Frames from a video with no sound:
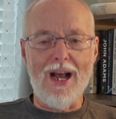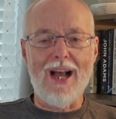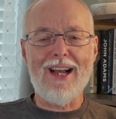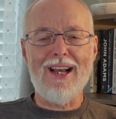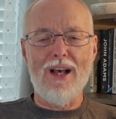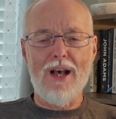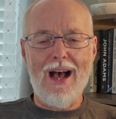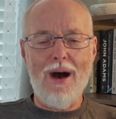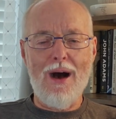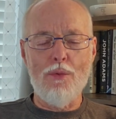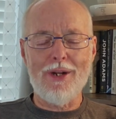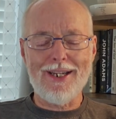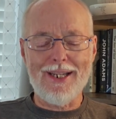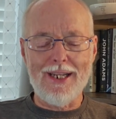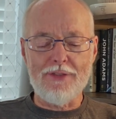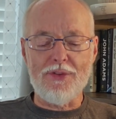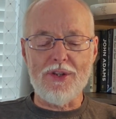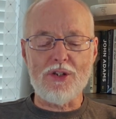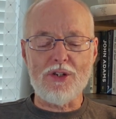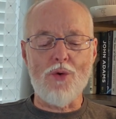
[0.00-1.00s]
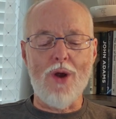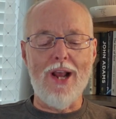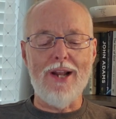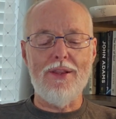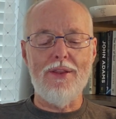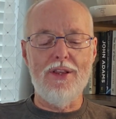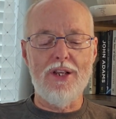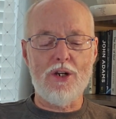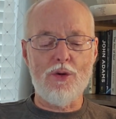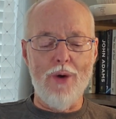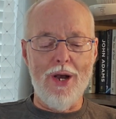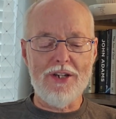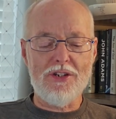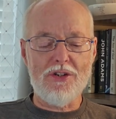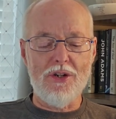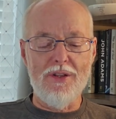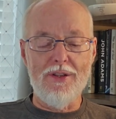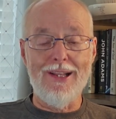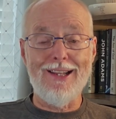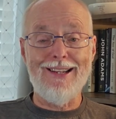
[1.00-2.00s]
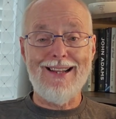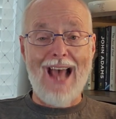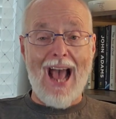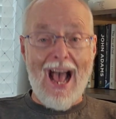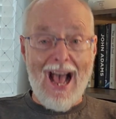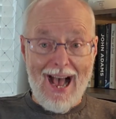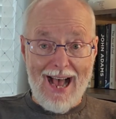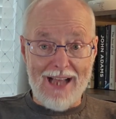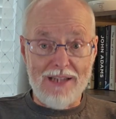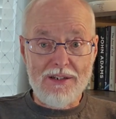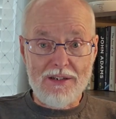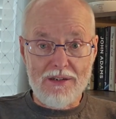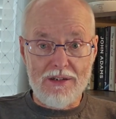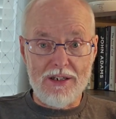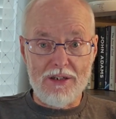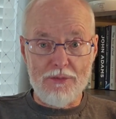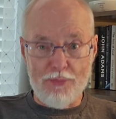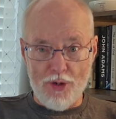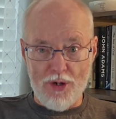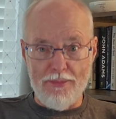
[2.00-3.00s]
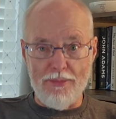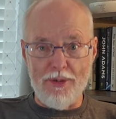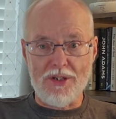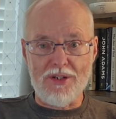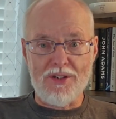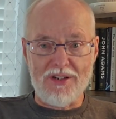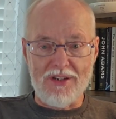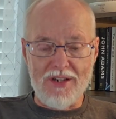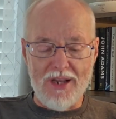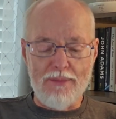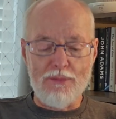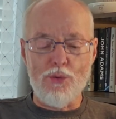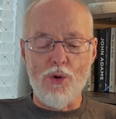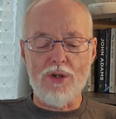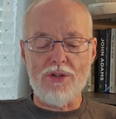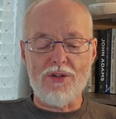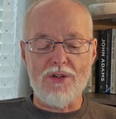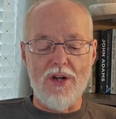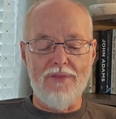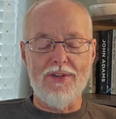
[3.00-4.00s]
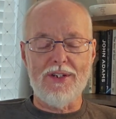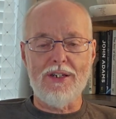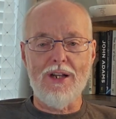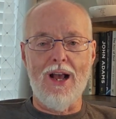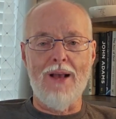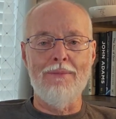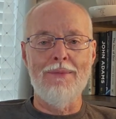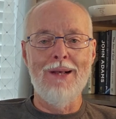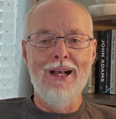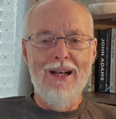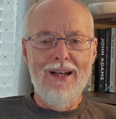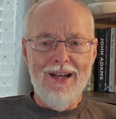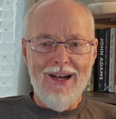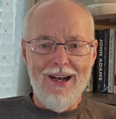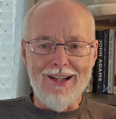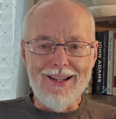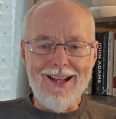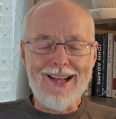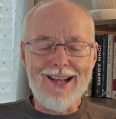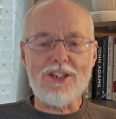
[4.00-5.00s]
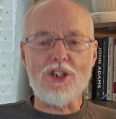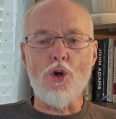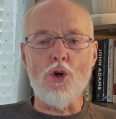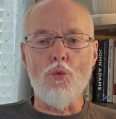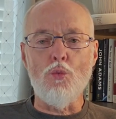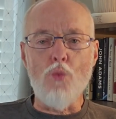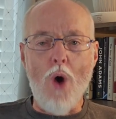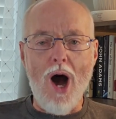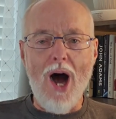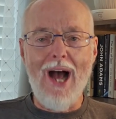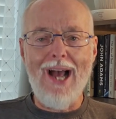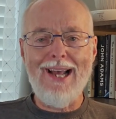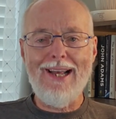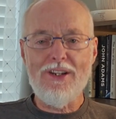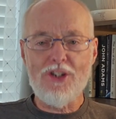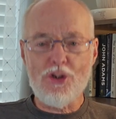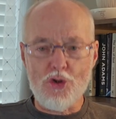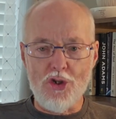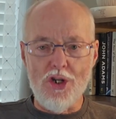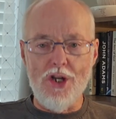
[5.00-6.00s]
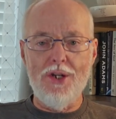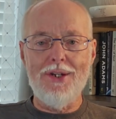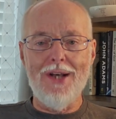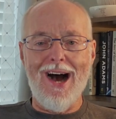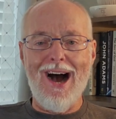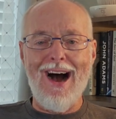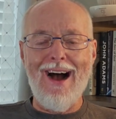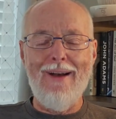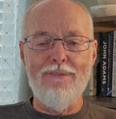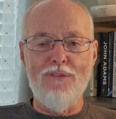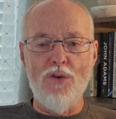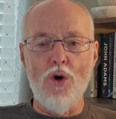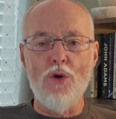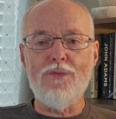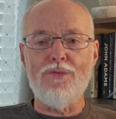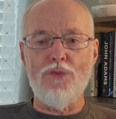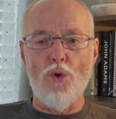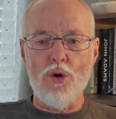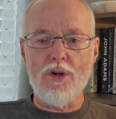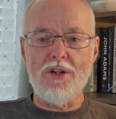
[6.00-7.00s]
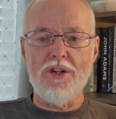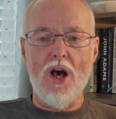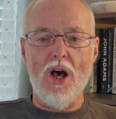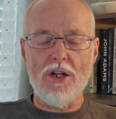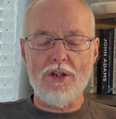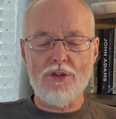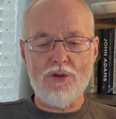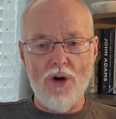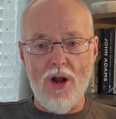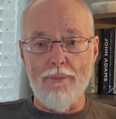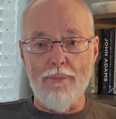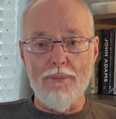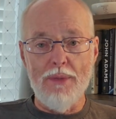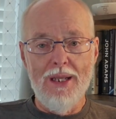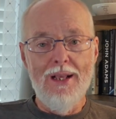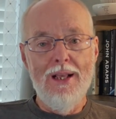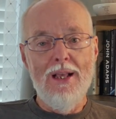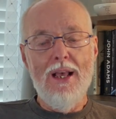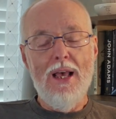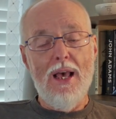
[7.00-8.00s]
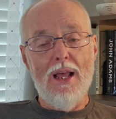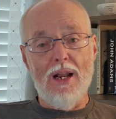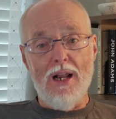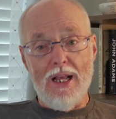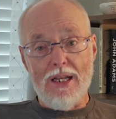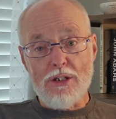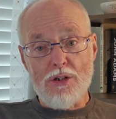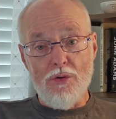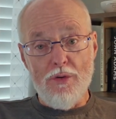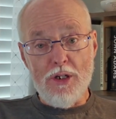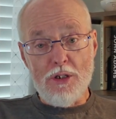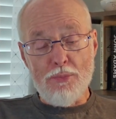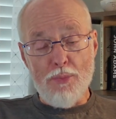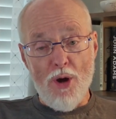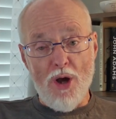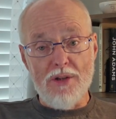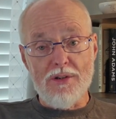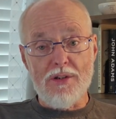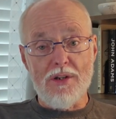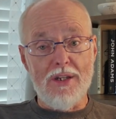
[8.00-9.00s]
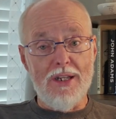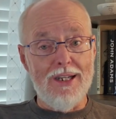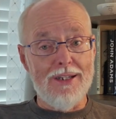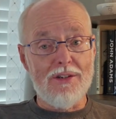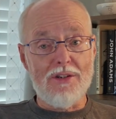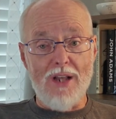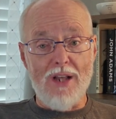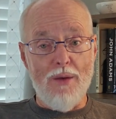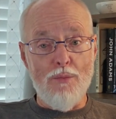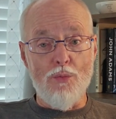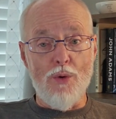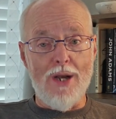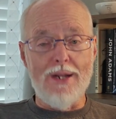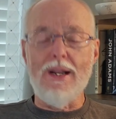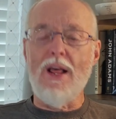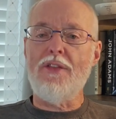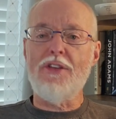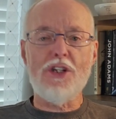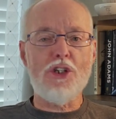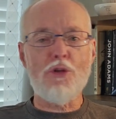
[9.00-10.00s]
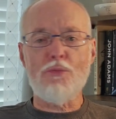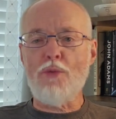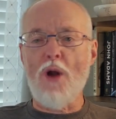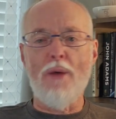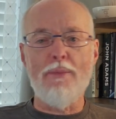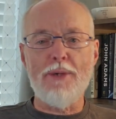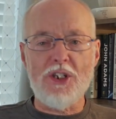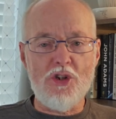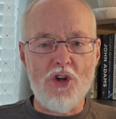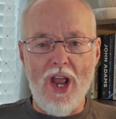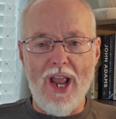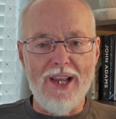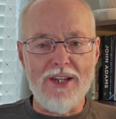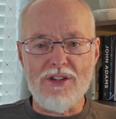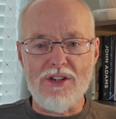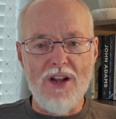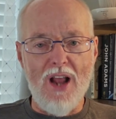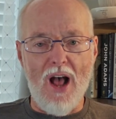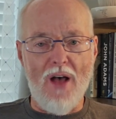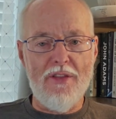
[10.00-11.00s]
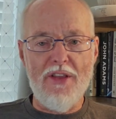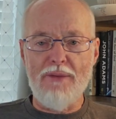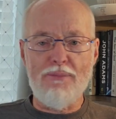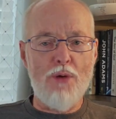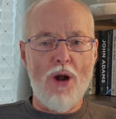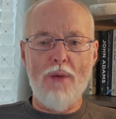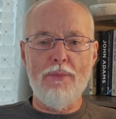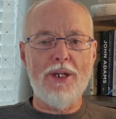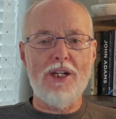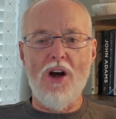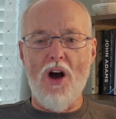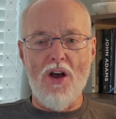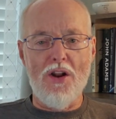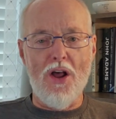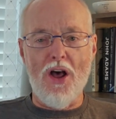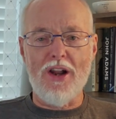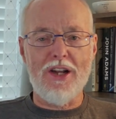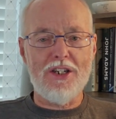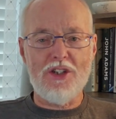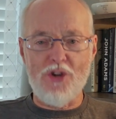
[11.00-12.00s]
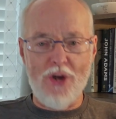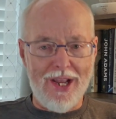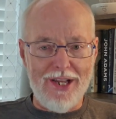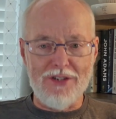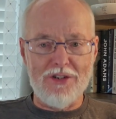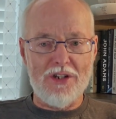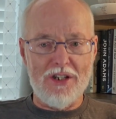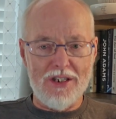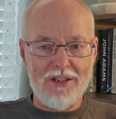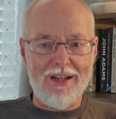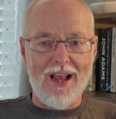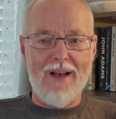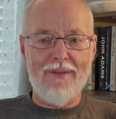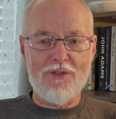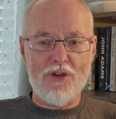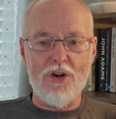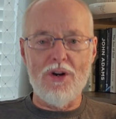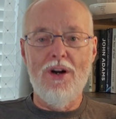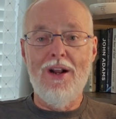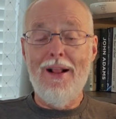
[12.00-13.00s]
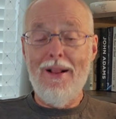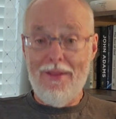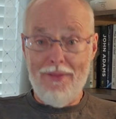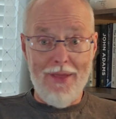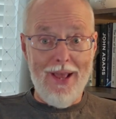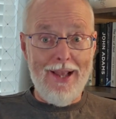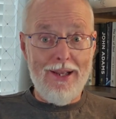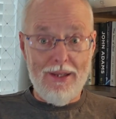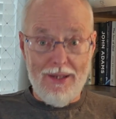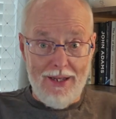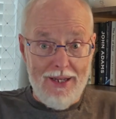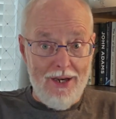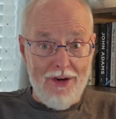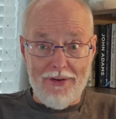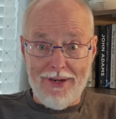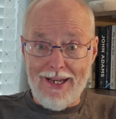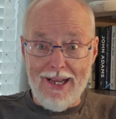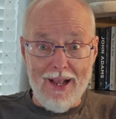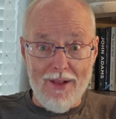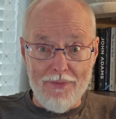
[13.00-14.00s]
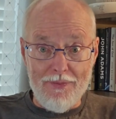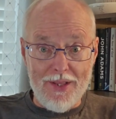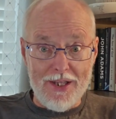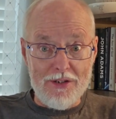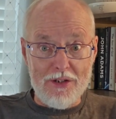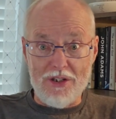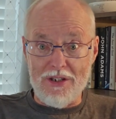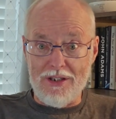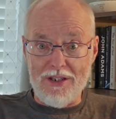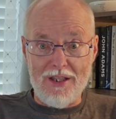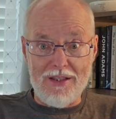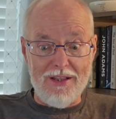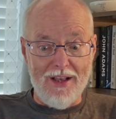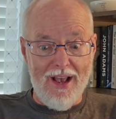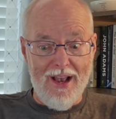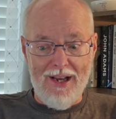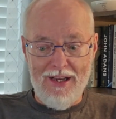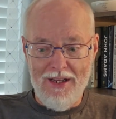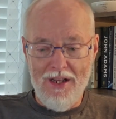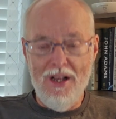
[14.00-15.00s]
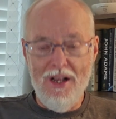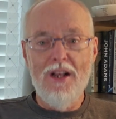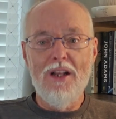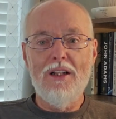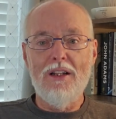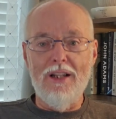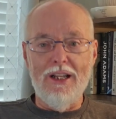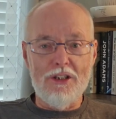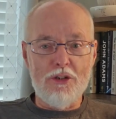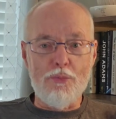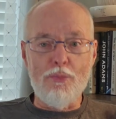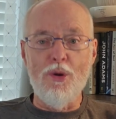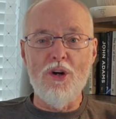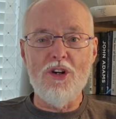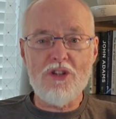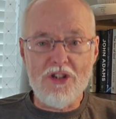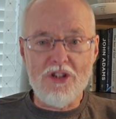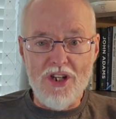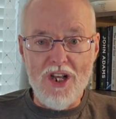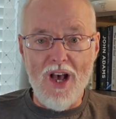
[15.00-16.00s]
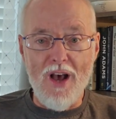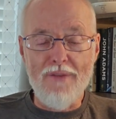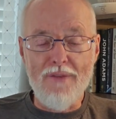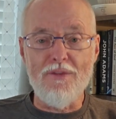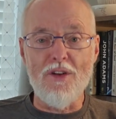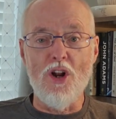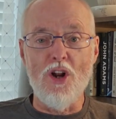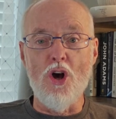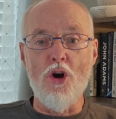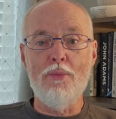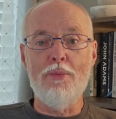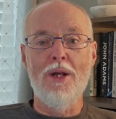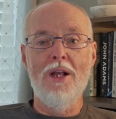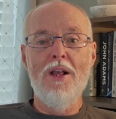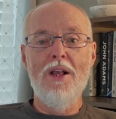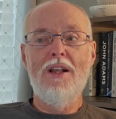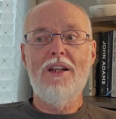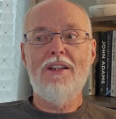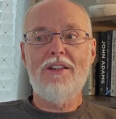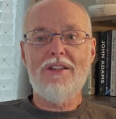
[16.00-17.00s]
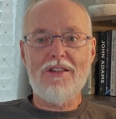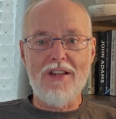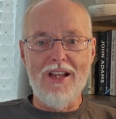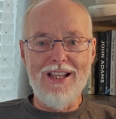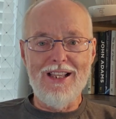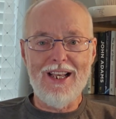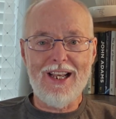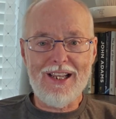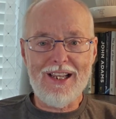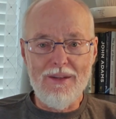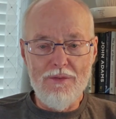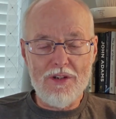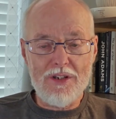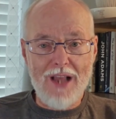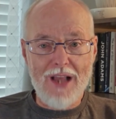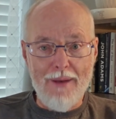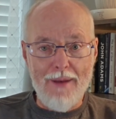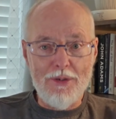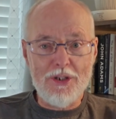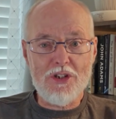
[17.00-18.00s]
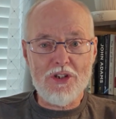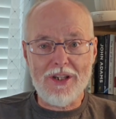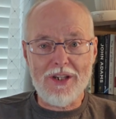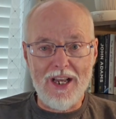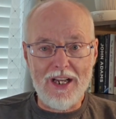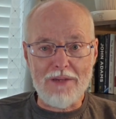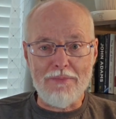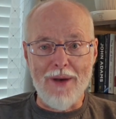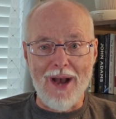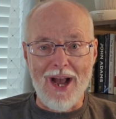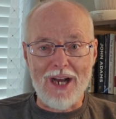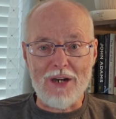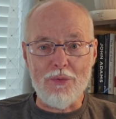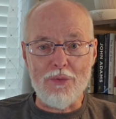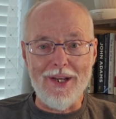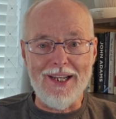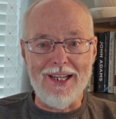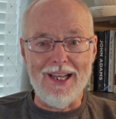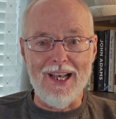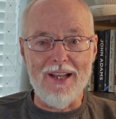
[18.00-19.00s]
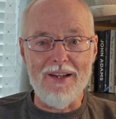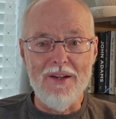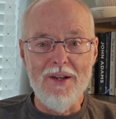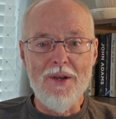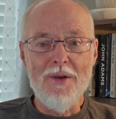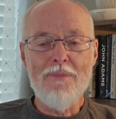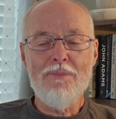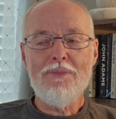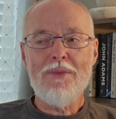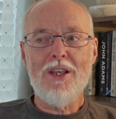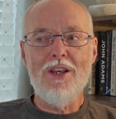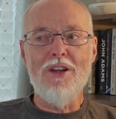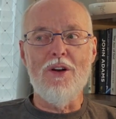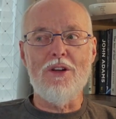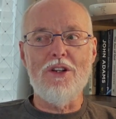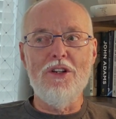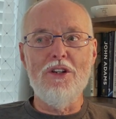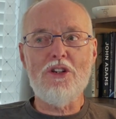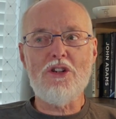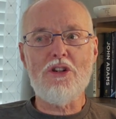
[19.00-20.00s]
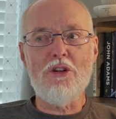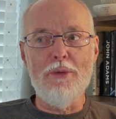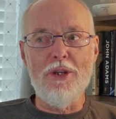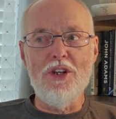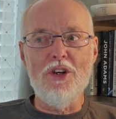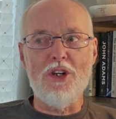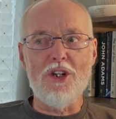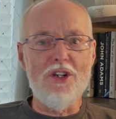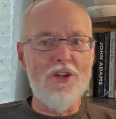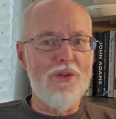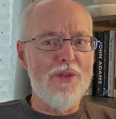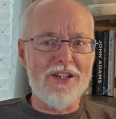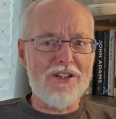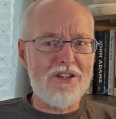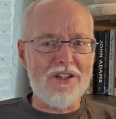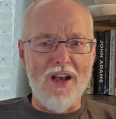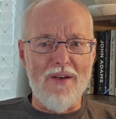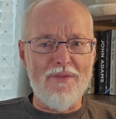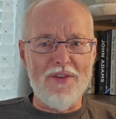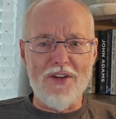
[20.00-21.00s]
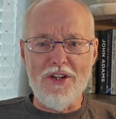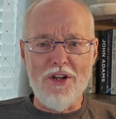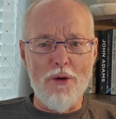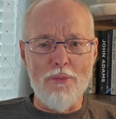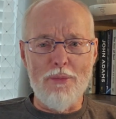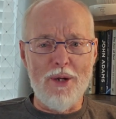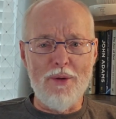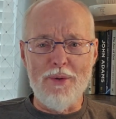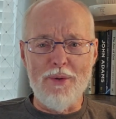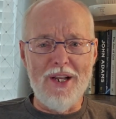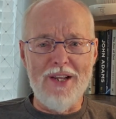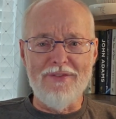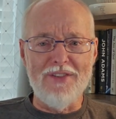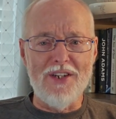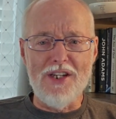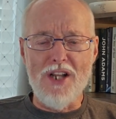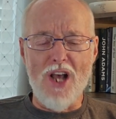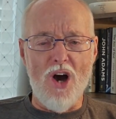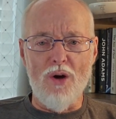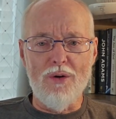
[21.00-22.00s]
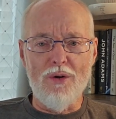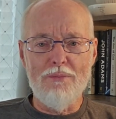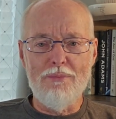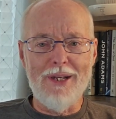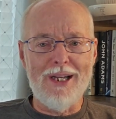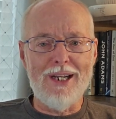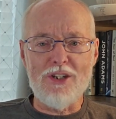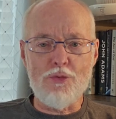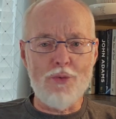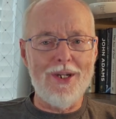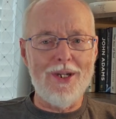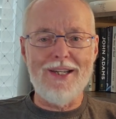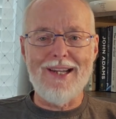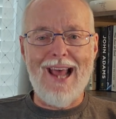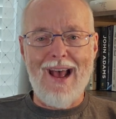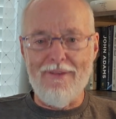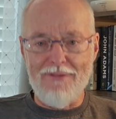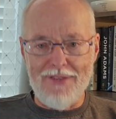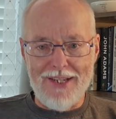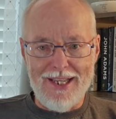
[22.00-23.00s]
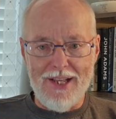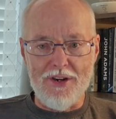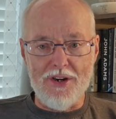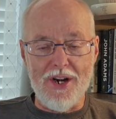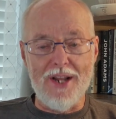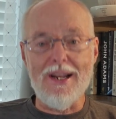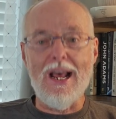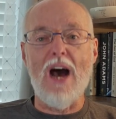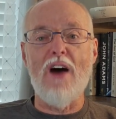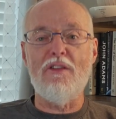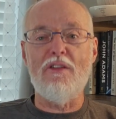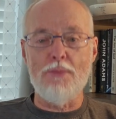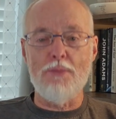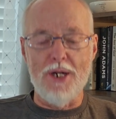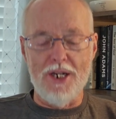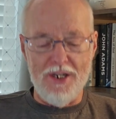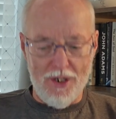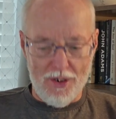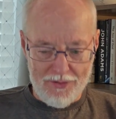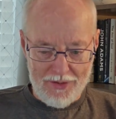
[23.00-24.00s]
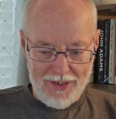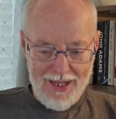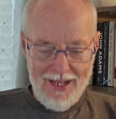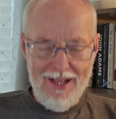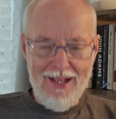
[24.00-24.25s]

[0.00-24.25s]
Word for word: I got, I want to get this right. The question asks pretty much the same question every time Alexa, why should I vote for Donald Trump? and Alexa responds in some way. Now, this has probably changed now. They've probably gone on and changed this after they, here again, this is the thing. Let's push the envelope, see the, how much kickback we get. You know, it used to be you could do this stuff and nobody would even know because we didn't have the internet. Now everybody knows.